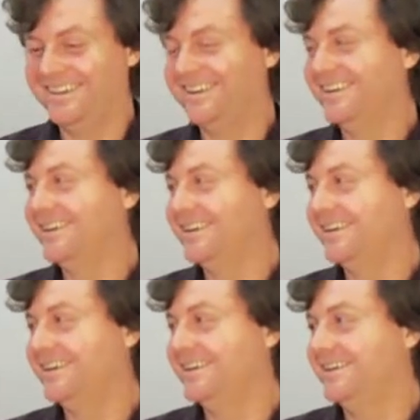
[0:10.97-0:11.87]

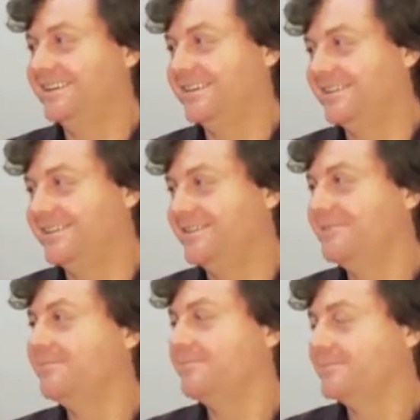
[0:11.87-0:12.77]

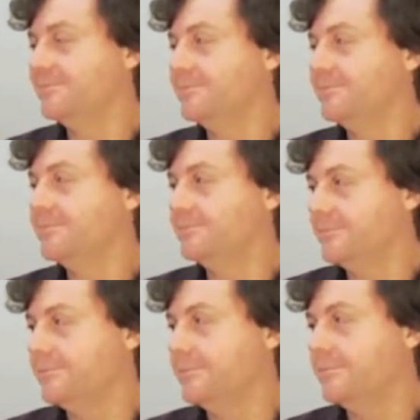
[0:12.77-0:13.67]

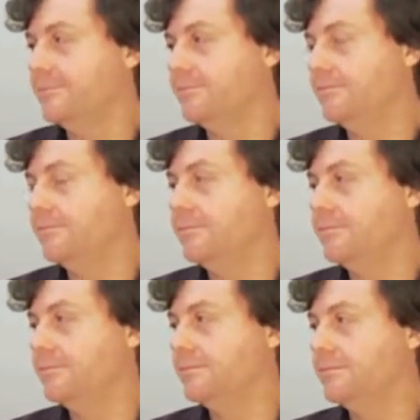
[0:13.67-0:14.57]

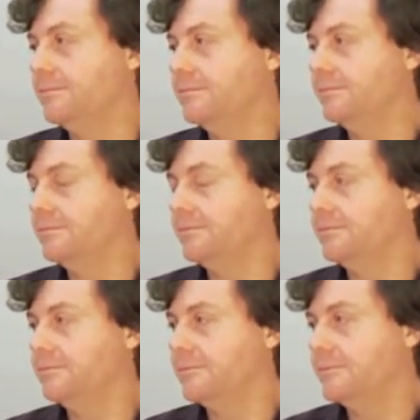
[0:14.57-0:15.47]

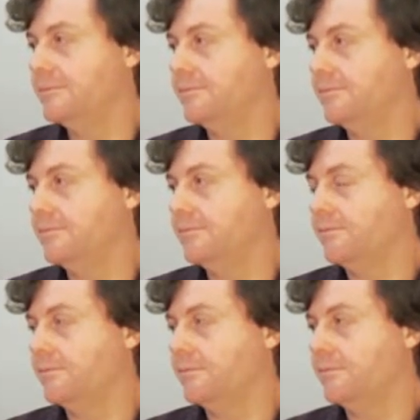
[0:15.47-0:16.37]

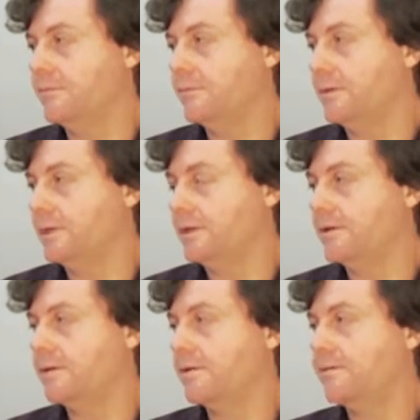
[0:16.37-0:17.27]
No words are spoken by the person on screen.